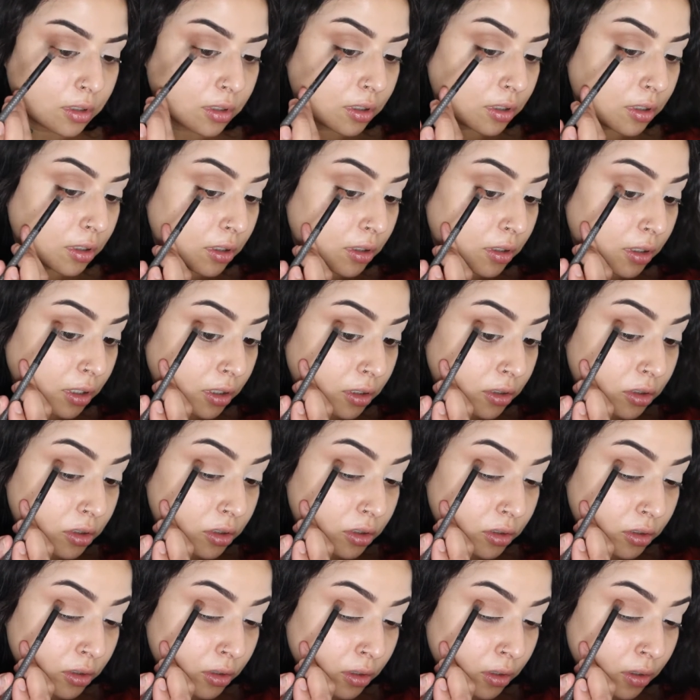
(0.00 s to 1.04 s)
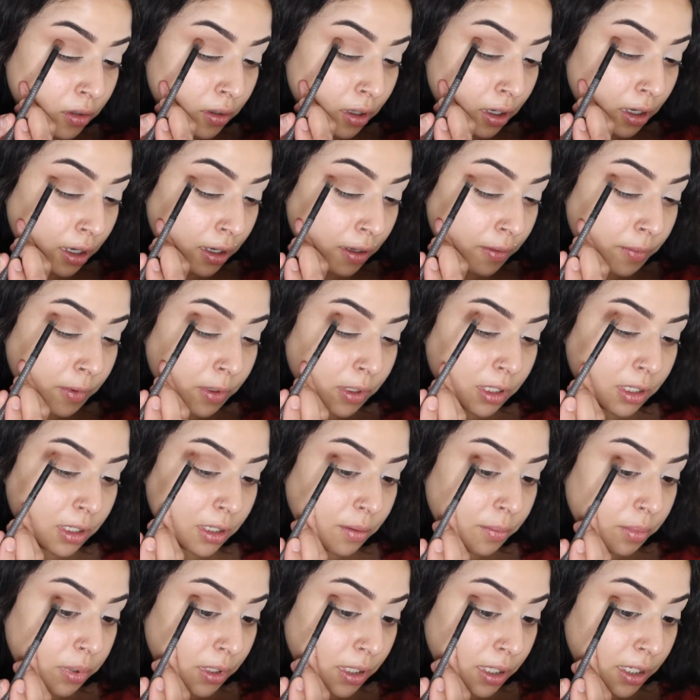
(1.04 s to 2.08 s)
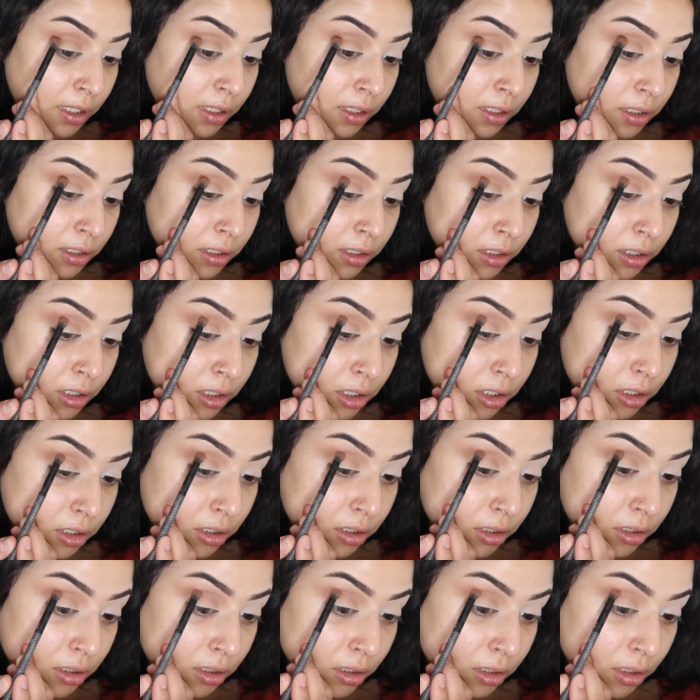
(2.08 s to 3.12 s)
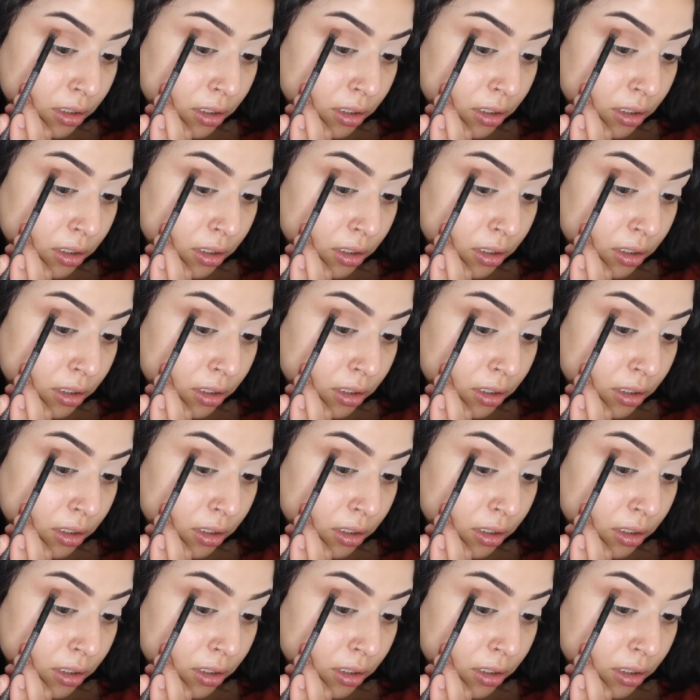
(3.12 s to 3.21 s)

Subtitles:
Alright, so I'm gonna apply this